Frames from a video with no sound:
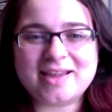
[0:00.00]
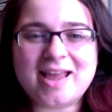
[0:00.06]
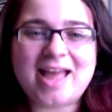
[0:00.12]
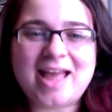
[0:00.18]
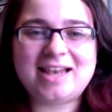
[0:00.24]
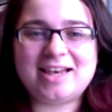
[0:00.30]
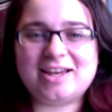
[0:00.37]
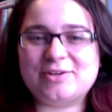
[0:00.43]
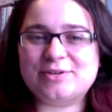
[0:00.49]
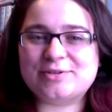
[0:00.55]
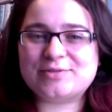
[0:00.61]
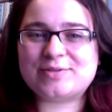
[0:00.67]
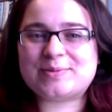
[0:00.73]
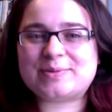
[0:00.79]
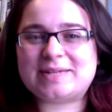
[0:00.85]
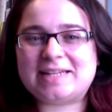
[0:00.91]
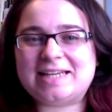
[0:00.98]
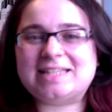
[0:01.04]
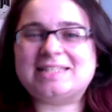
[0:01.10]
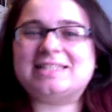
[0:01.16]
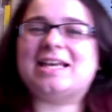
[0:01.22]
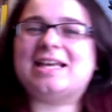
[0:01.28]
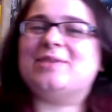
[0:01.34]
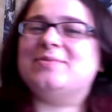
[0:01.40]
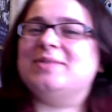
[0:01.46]
Hello everybody, it's
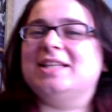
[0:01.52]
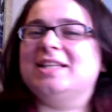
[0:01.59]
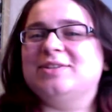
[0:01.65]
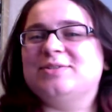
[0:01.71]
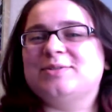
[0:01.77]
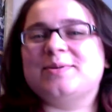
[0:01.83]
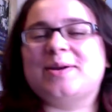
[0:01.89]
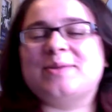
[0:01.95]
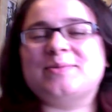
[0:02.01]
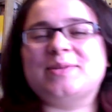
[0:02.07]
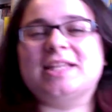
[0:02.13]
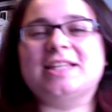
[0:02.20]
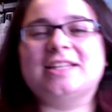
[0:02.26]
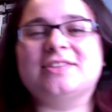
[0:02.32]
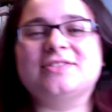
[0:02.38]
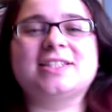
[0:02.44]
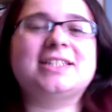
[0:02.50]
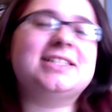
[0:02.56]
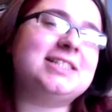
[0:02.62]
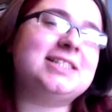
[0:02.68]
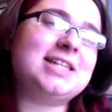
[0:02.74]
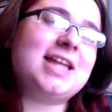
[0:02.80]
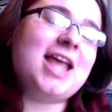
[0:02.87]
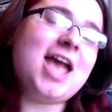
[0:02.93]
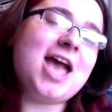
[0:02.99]
Emily from Emily Loves
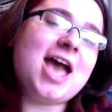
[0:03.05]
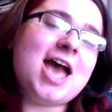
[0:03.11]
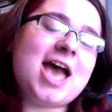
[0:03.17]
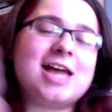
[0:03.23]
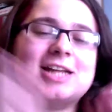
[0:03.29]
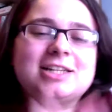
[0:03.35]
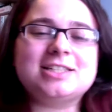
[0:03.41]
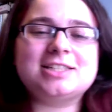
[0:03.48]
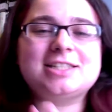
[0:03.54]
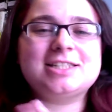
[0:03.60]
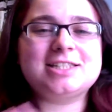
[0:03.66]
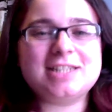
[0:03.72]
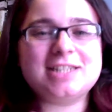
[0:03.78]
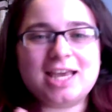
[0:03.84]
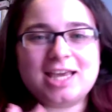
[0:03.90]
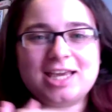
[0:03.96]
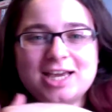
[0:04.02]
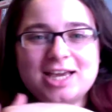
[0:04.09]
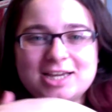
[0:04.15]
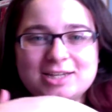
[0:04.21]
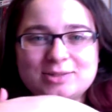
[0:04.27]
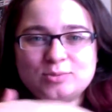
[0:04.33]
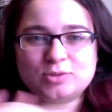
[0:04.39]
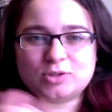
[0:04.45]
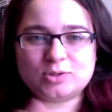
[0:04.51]
London, and today
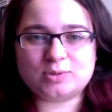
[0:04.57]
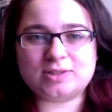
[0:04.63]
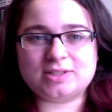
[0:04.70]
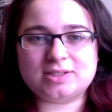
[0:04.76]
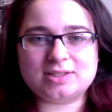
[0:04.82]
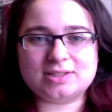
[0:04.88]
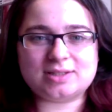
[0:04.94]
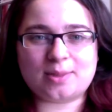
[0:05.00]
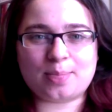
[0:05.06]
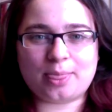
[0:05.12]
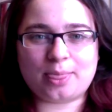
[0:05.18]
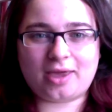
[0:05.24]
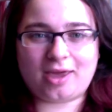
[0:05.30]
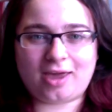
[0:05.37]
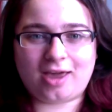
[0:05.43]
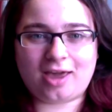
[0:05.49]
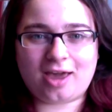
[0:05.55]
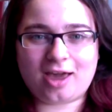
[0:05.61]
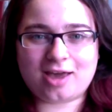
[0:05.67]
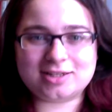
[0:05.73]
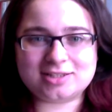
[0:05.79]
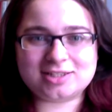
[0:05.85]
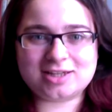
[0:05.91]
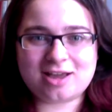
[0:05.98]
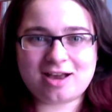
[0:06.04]
I'm doing something a
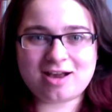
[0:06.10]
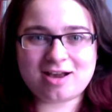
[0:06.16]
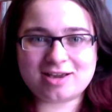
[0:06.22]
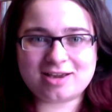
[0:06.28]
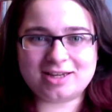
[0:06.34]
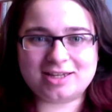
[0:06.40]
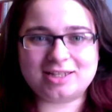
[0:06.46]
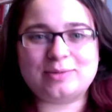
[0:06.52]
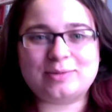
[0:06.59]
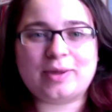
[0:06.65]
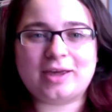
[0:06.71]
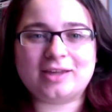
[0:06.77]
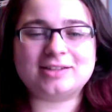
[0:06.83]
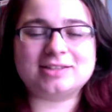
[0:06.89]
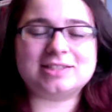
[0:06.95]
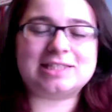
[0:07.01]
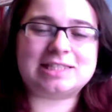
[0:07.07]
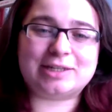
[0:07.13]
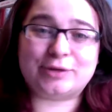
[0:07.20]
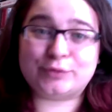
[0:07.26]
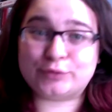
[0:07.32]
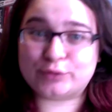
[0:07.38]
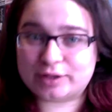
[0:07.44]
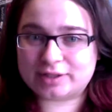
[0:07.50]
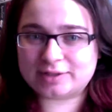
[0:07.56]
tiny bit
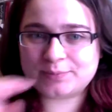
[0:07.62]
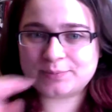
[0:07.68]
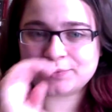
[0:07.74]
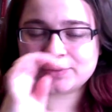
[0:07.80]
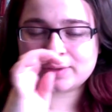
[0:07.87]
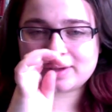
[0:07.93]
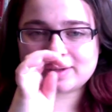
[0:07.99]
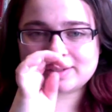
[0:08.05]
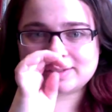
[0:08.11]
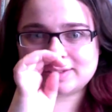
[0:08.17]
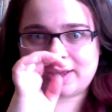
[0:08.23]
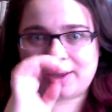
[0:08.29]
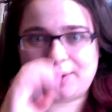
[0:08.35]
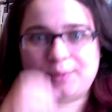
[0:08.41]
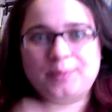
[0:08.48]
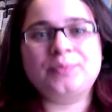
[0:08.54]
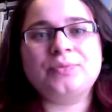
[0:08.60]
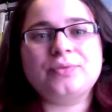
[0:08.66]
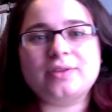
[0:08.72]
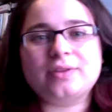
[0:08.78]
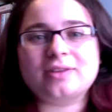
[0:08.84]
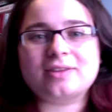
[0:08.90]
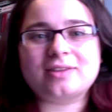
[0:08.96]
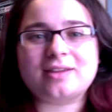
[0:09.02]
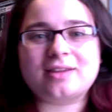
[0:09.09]
different. So,
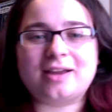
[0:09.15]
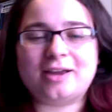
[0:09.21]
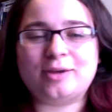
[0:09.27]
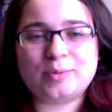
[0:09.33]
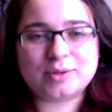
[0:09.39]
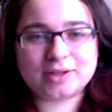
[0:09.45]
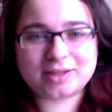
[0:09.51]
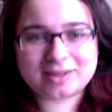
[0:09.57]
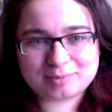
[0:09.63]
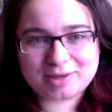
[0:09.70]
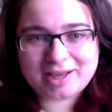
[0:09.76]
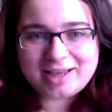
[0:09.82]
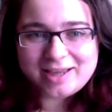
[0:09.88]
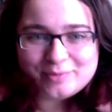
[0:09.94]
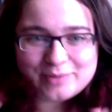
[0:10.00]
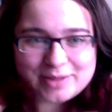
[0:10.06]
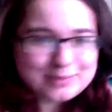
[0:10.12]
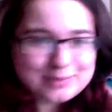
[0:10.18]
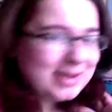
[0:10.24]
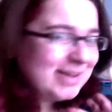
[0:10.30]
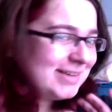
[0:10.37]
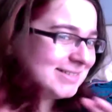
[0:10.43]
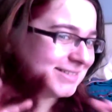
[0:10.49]
I hope you like my hair, by the way.